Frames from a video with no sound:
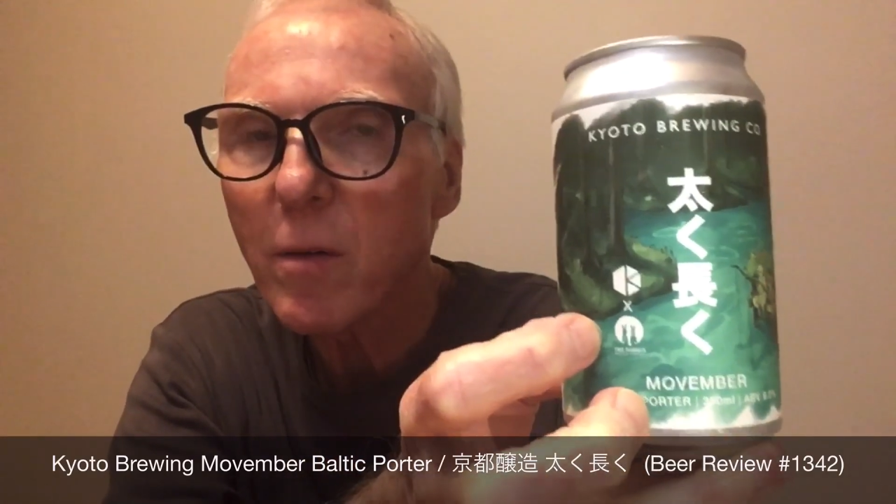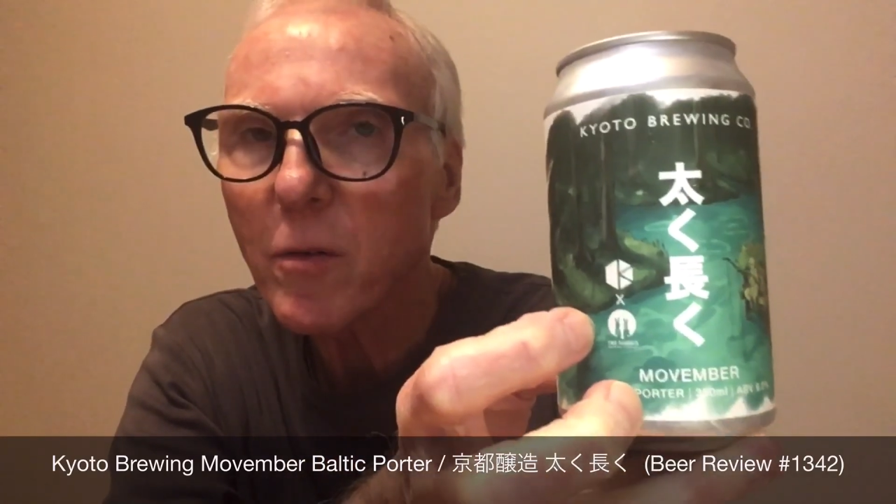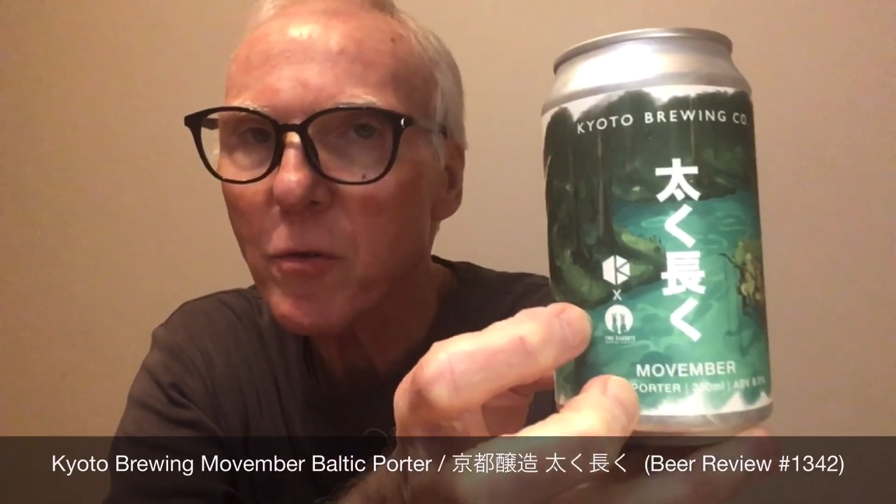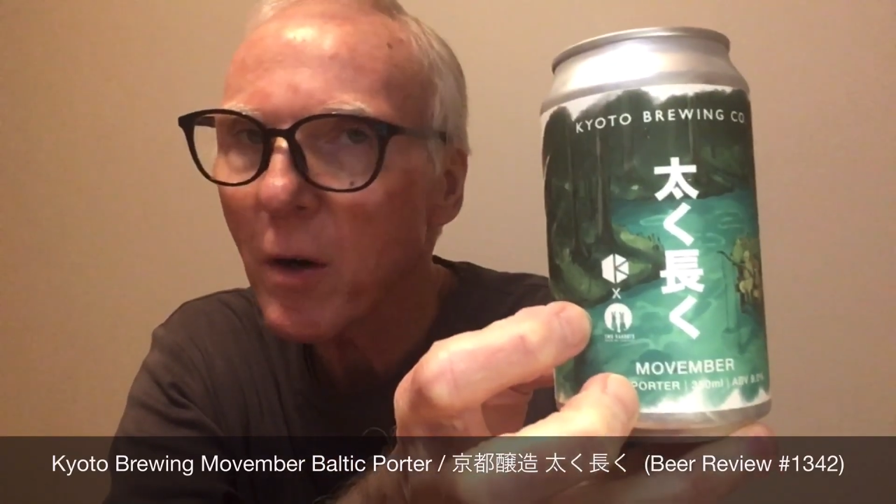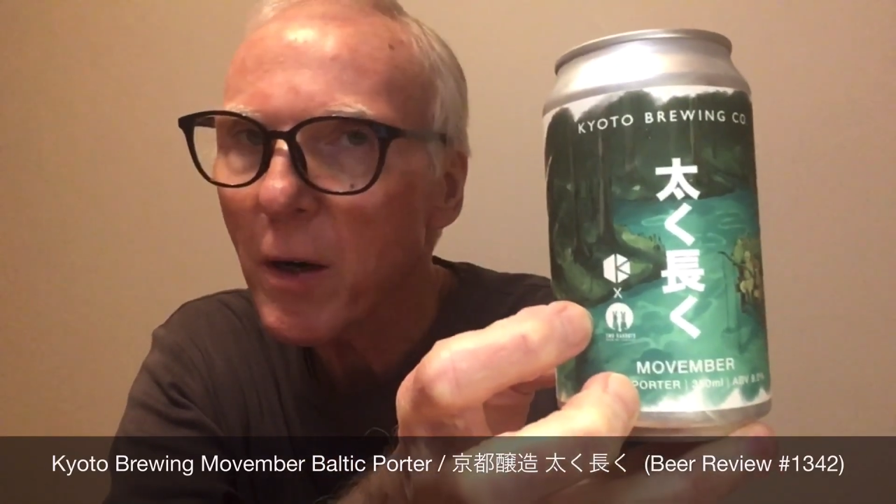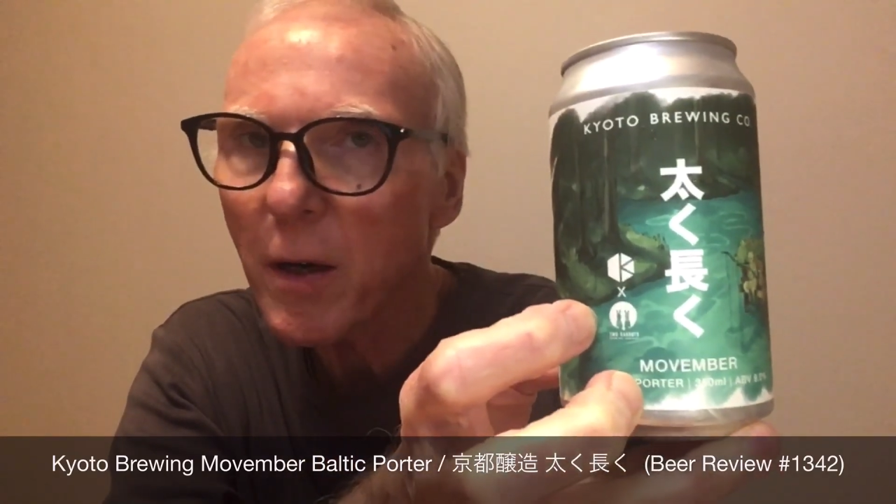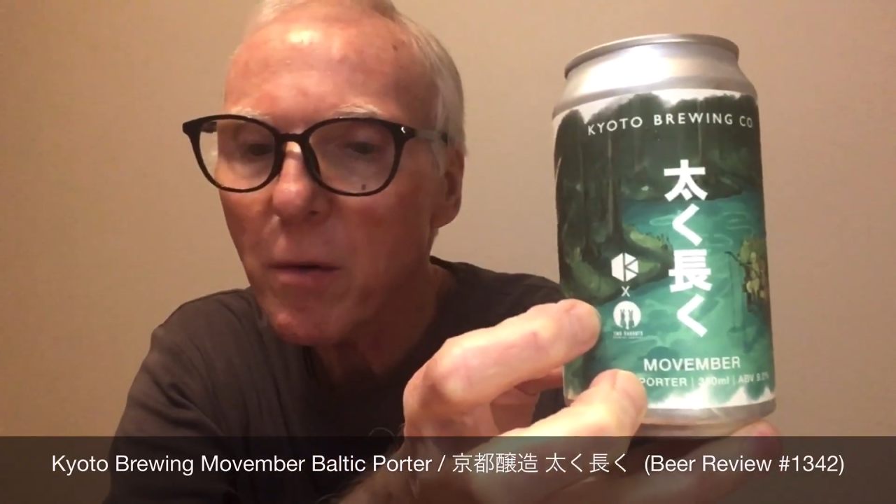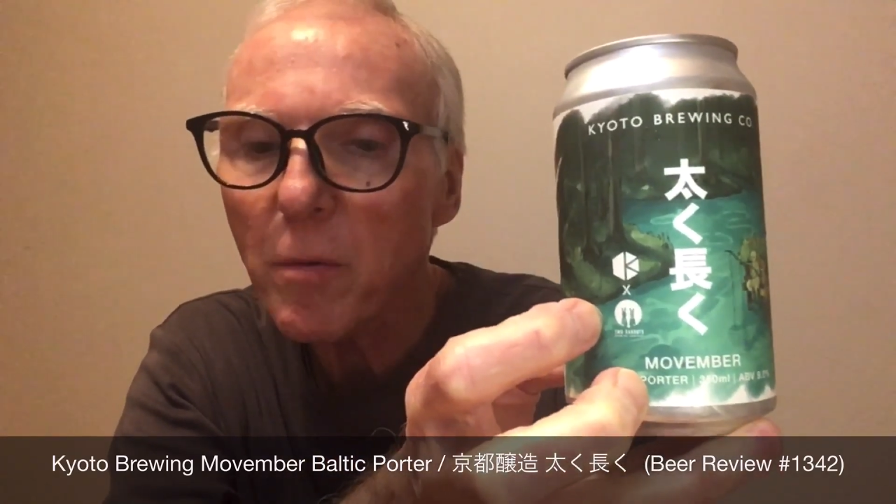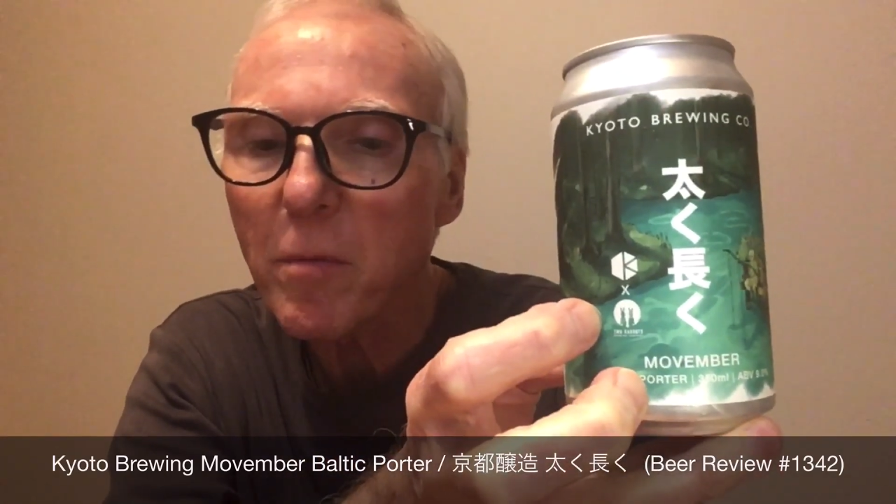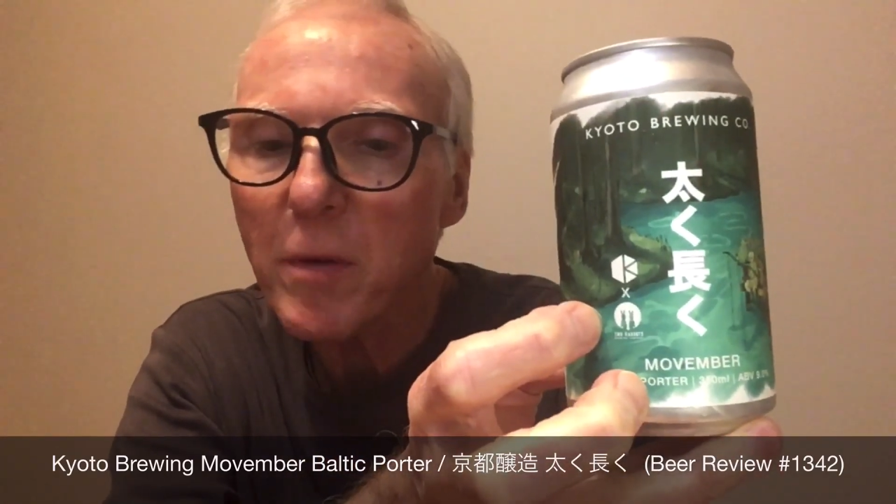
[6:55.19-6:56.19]

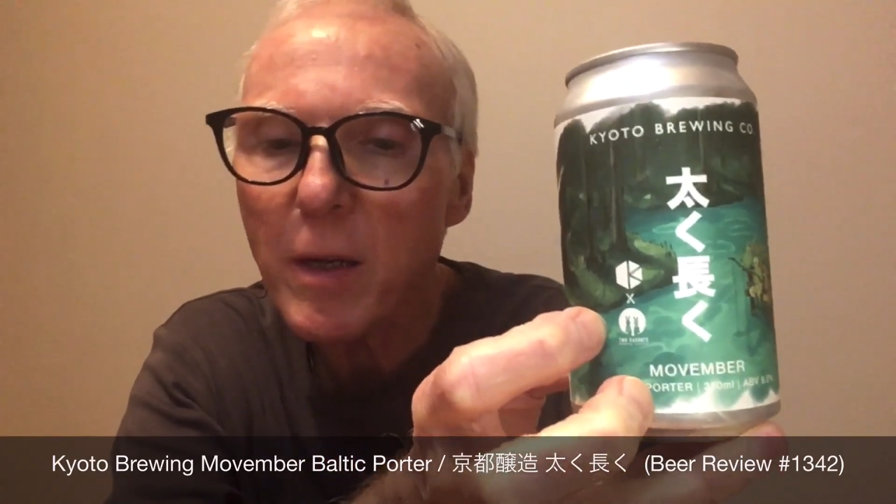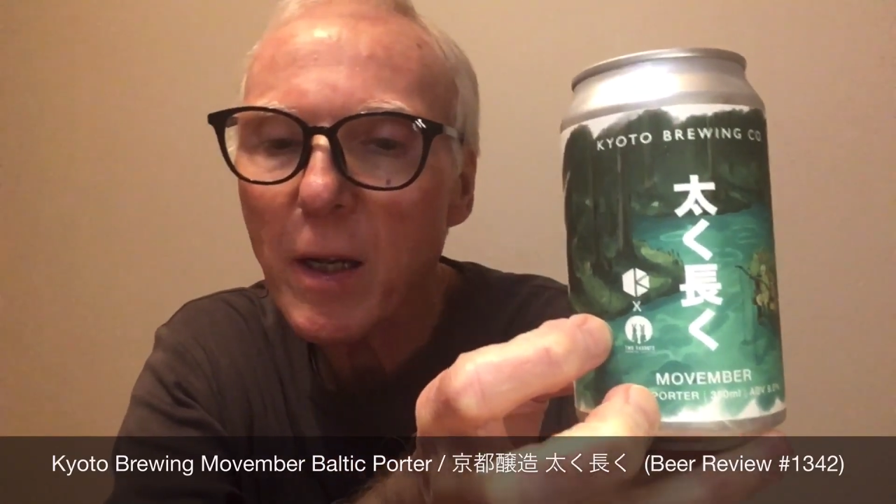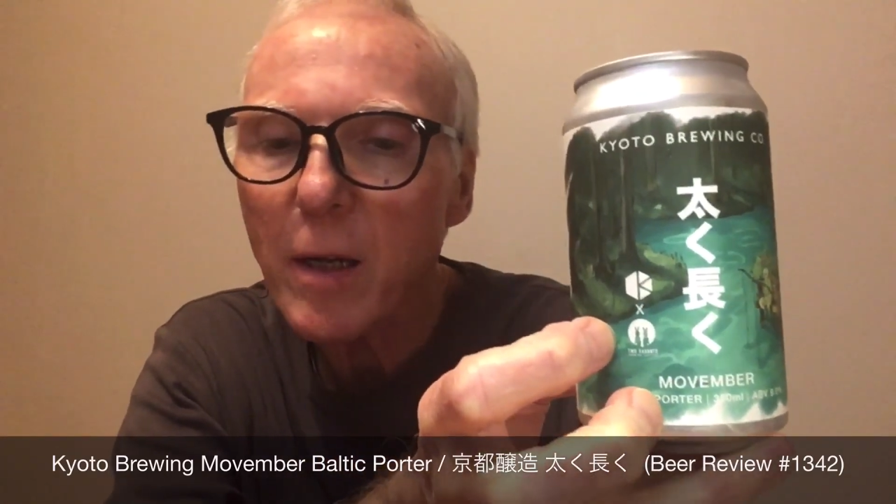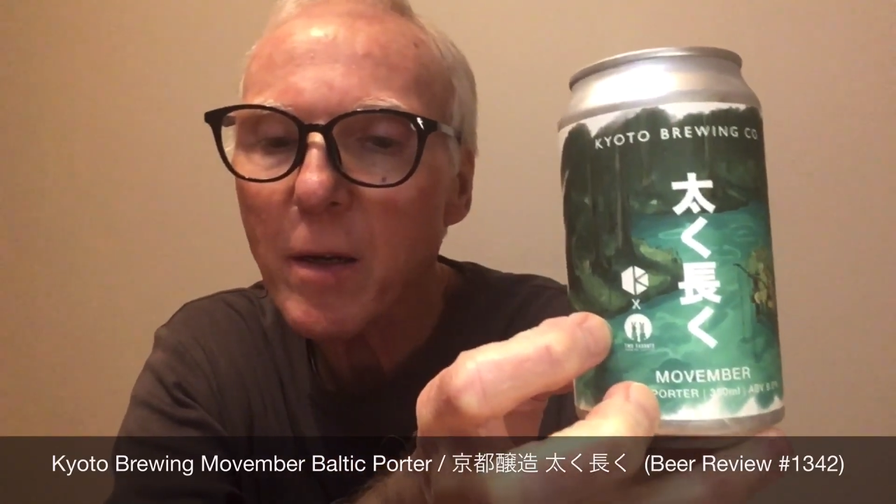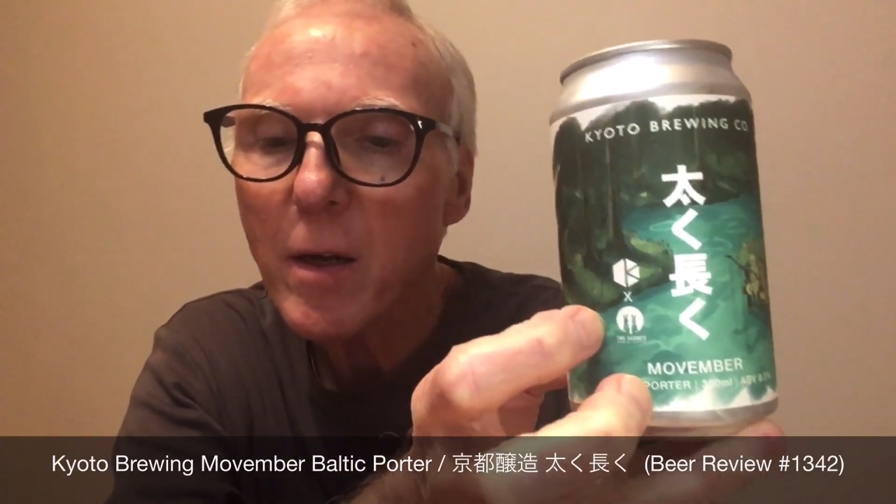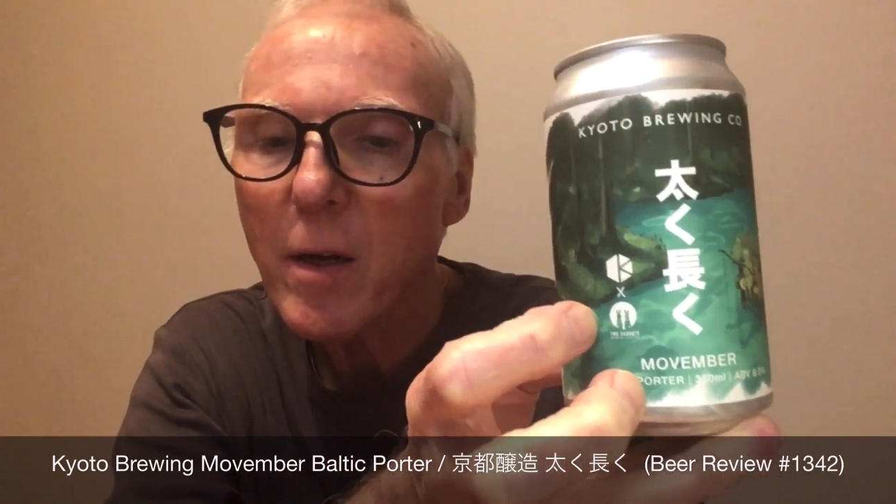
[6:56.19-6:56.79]
from Finland,